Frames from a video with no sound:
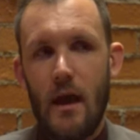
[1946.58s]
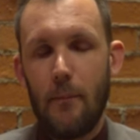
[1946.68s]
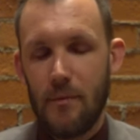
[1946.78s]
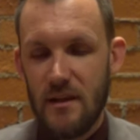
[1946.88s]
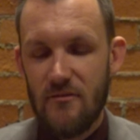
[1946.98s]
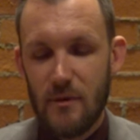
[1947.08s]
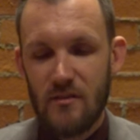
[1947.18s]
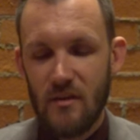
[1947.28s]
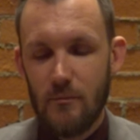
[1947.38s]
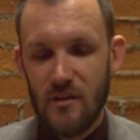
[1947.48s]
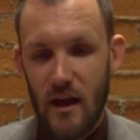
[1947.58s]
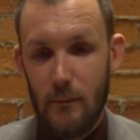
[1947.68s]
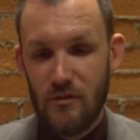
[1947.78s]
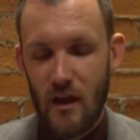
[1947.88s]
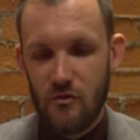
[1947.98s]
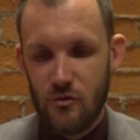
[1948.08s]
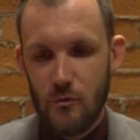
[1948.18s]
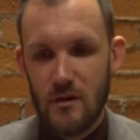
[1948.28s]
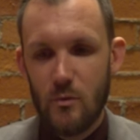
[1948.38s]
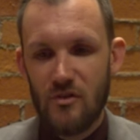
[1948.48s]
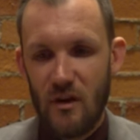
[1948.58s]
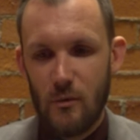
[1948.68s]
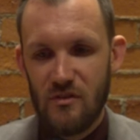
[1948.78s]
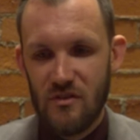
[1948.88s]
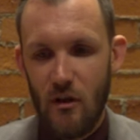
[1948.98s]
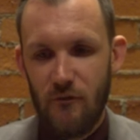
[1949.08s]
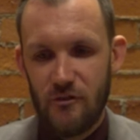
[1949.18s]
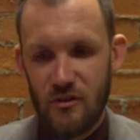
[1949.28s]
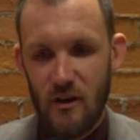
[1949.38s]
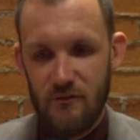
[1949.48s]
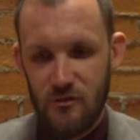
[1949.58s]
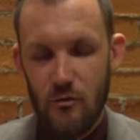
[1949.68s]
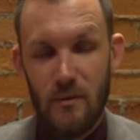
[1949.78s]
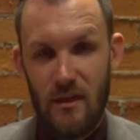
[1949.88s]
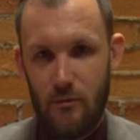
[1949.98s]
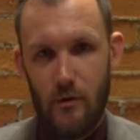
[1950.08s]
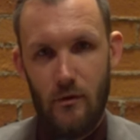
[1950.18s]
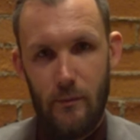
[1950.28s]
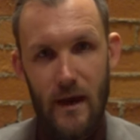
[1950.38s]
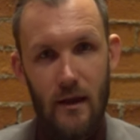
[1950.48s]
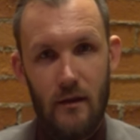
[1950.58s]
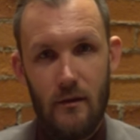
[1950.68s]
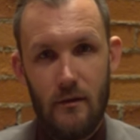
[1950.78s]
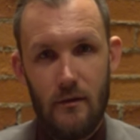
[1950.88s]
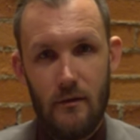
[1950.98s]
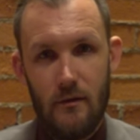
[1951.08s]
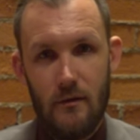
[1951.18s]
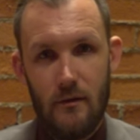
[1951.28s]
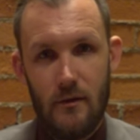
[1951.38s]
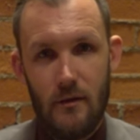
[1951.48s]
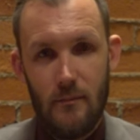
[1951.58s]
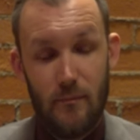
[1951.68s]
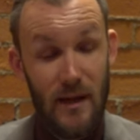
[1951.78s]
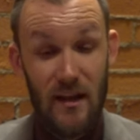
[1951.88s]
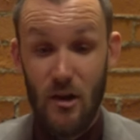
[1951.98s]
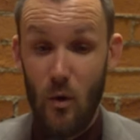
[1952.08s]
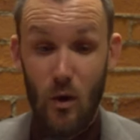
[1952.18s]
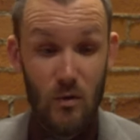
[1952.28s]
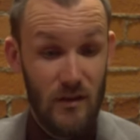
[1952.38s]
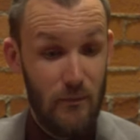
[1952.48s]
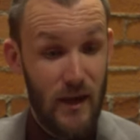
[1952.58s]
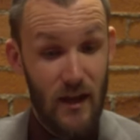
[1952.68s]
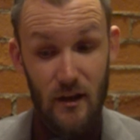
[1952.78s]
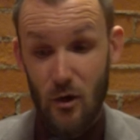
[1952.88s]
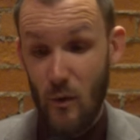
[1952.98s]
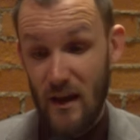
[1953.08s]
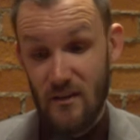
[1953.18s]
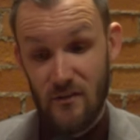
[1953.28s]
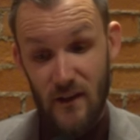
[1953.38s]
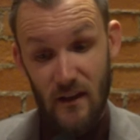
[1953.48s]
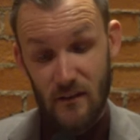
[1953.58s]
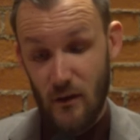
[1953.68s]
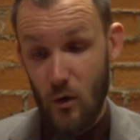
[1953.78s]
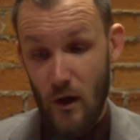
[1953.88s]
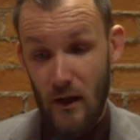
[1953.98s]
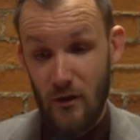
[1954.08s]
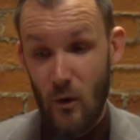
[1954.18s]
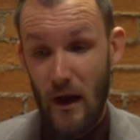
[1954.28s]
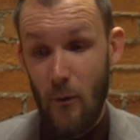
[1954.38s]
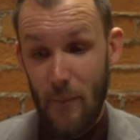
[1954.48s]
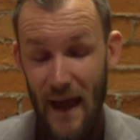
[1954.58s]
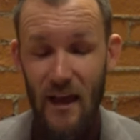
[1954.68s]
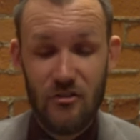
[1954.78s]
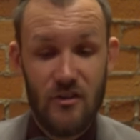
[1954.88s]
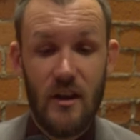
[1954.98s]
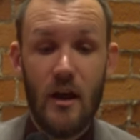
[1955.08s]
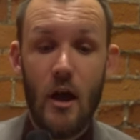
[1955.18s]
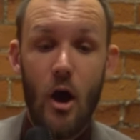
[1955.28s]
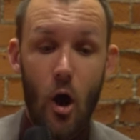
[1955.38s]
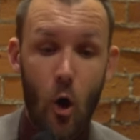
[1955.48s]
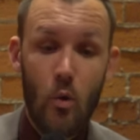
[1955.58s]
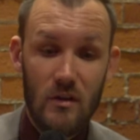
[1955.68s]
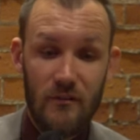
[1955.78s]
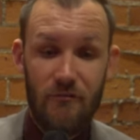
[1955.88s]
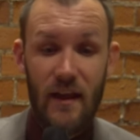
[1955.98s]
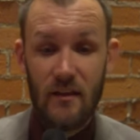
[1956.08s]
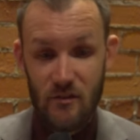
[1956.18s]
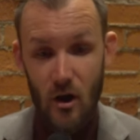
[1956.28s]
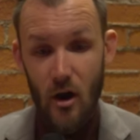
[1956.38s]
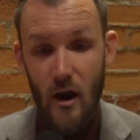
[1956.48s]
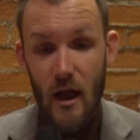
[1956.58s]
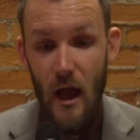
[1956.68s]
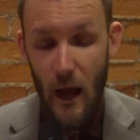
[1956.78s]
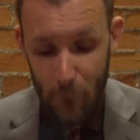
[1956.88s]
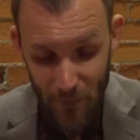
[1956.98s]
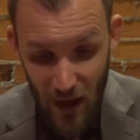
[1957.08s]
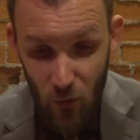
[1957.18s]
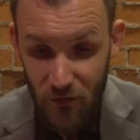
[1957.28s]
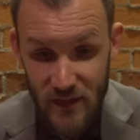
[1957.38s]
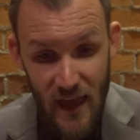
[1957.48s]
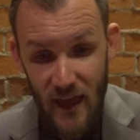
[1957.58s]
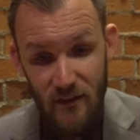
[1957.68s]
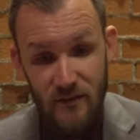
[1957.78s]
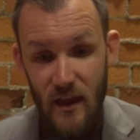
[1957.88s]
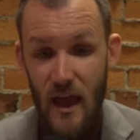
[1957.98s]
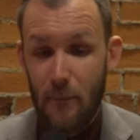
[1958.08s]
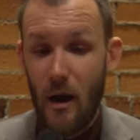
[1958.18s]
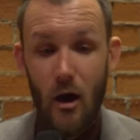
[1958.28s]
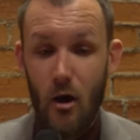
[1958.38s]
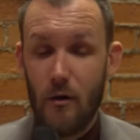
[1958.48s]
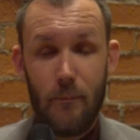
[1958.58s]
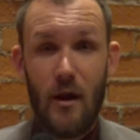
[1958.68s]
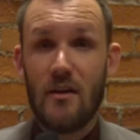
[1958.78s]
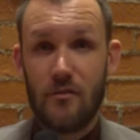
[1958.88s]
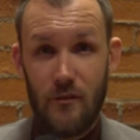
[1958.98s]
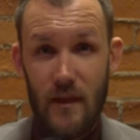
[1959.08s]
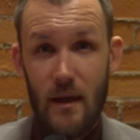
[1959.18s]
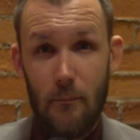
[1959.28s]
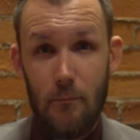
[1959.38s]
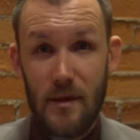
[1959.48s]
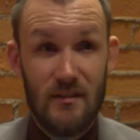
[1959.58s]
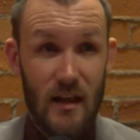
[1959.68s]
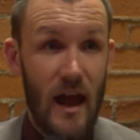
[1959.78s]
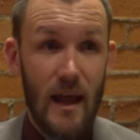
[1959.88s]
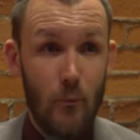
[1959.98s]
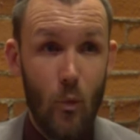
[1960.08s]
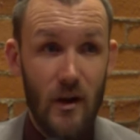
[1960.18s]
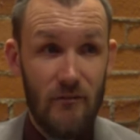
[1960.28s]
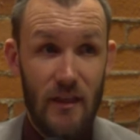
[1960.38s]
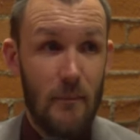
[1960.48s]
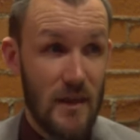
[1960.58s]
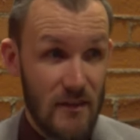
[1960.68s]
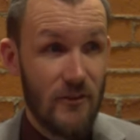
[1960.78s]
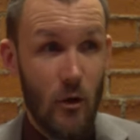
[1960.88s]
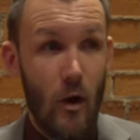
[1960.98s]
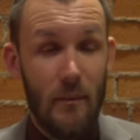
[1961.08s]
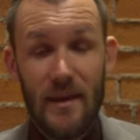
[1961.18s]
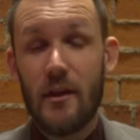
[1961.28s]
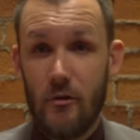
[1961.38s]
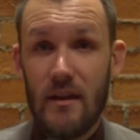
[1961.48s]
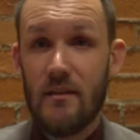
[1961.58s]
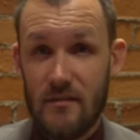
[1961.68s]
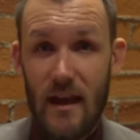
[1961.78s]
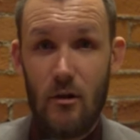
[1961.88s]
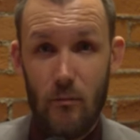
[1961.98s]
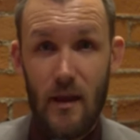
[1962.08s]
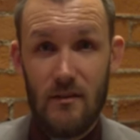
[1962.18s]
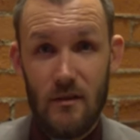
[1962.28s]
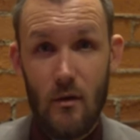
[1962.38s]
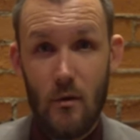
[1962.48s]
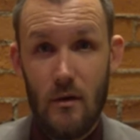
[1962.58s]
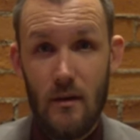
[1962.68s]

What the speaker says: And believe me, sometimes I truly wish I was selfish enough to be thrilled about it. But I know Oakland, man. I know A's fans. I know how passionate Oakland fans are about the A's. And my heart breaks for them because I am one of them, even though I'm here in Sacramento.